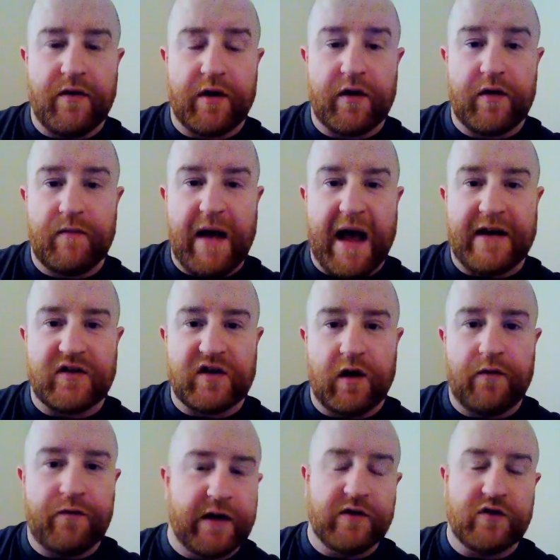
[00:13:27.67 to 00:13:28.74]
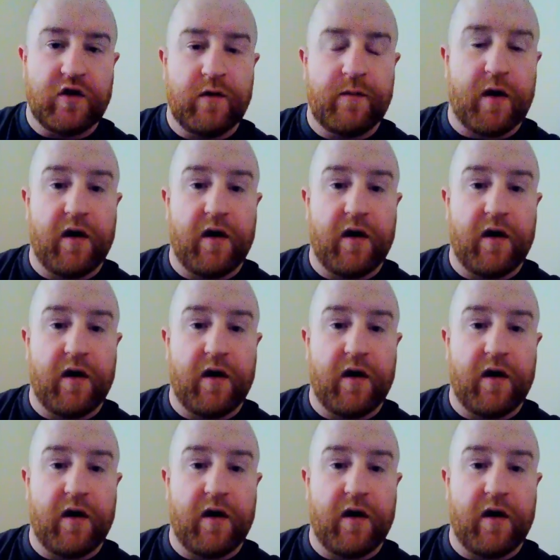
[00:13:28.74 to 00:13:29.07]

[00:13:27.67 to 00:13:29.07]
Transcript: the ex-girlfriend's new